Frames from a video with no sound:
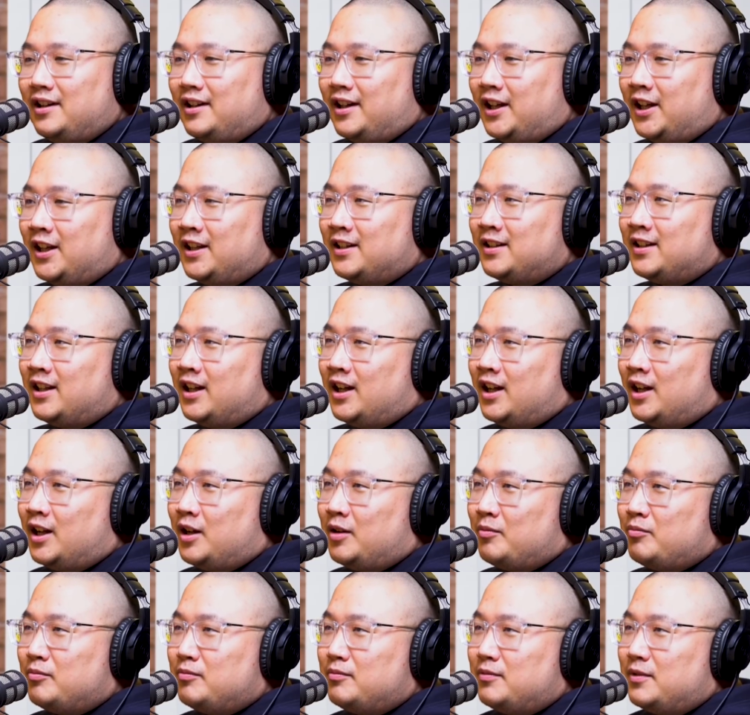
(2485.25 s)
And
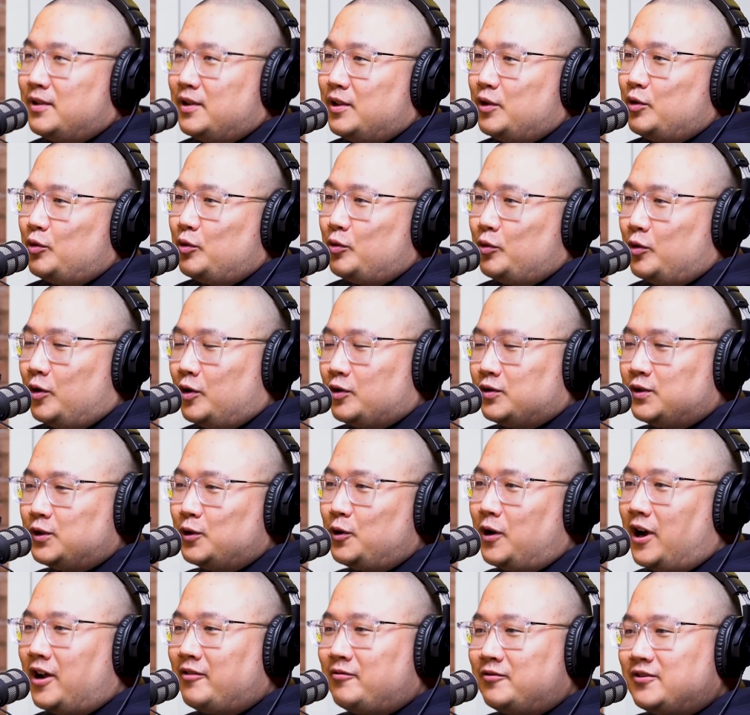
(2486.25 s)

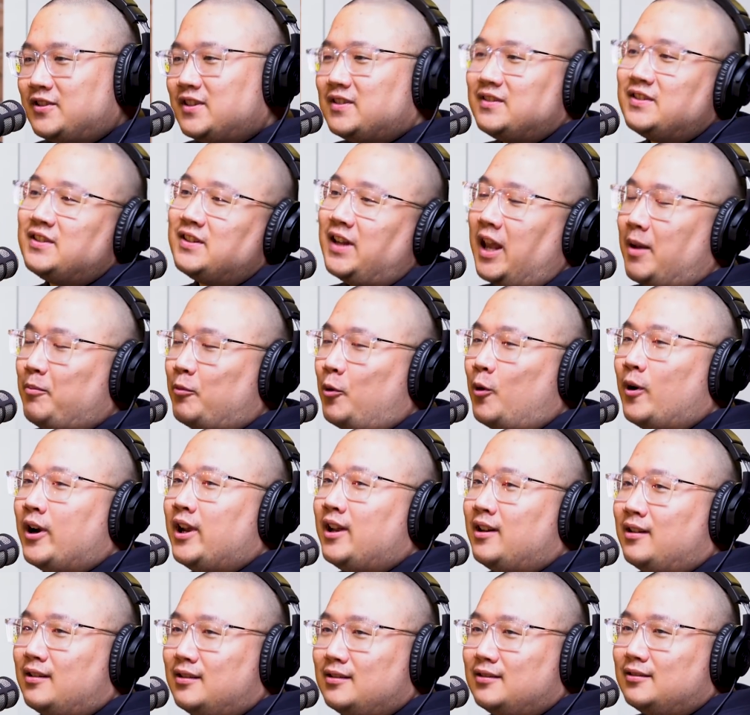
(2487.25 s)
so I've just kept
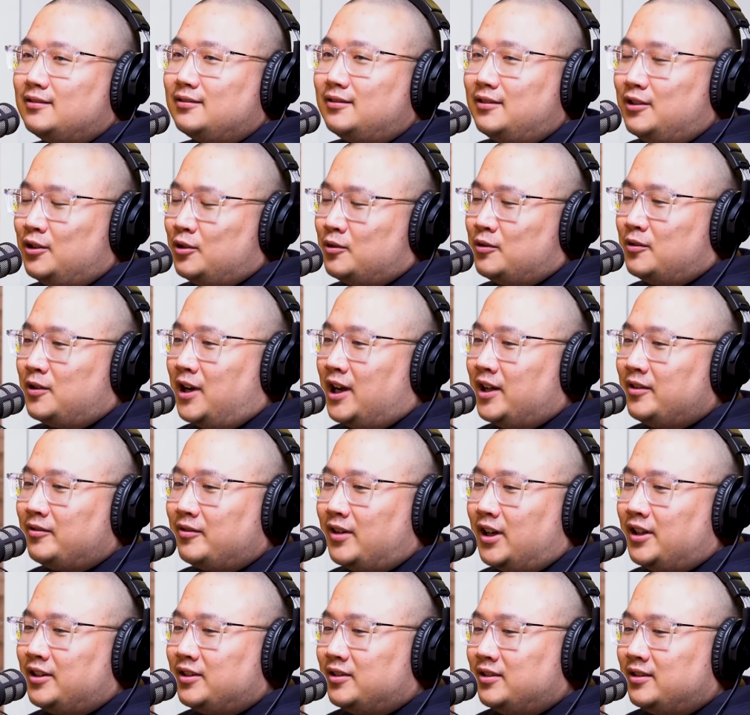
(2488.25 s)
quiet. You know,
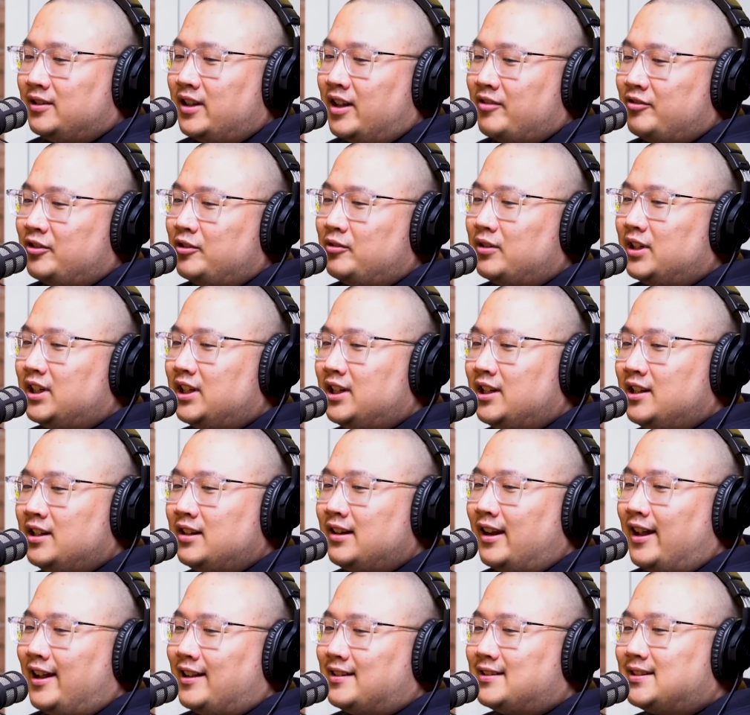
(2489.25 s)
I never really
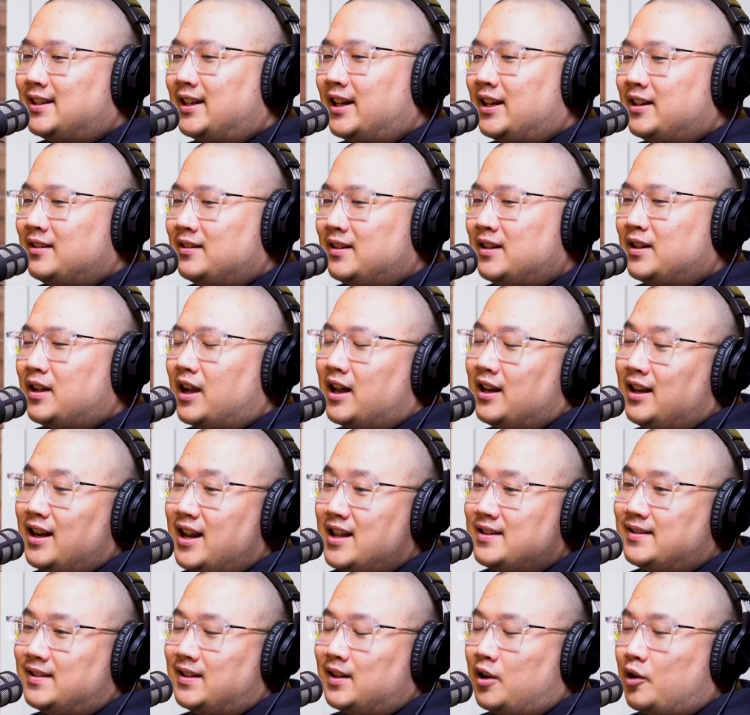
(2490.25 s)
like said anything
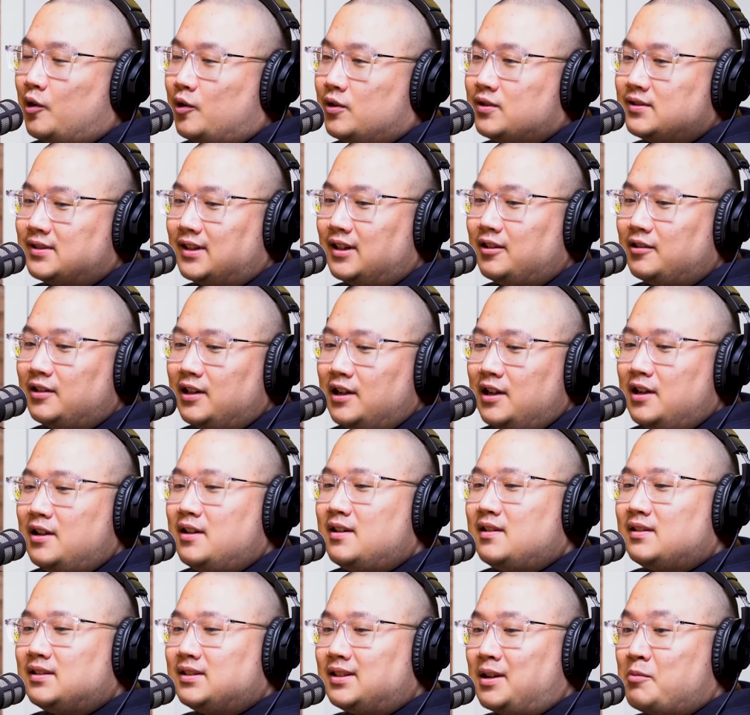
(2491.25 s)
unless he calls out
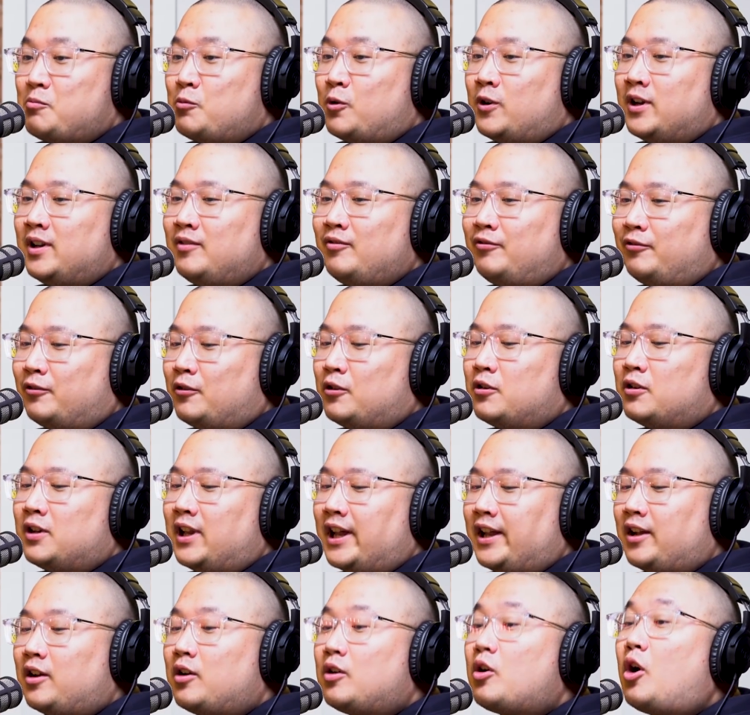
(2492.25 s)
someone for
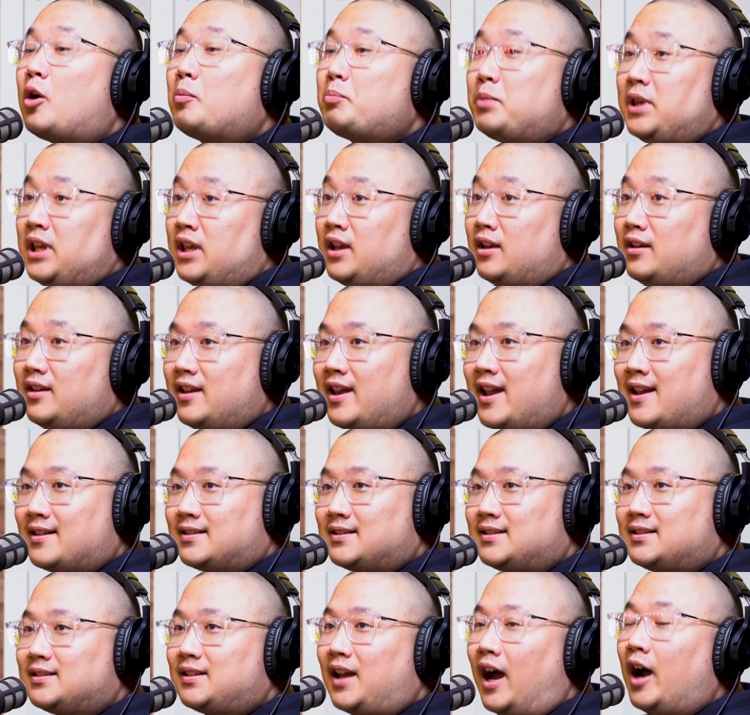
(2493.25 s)
like copying.
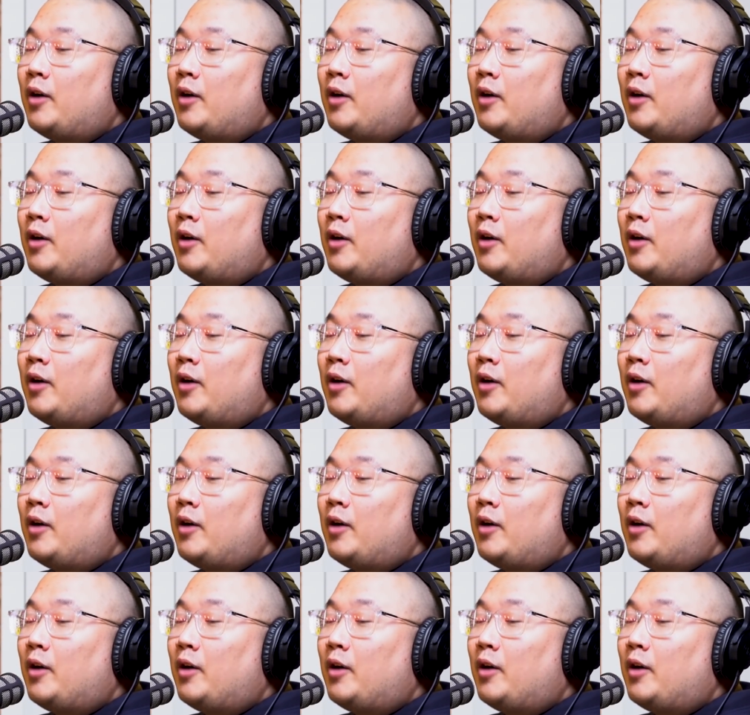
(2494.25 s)
Yes,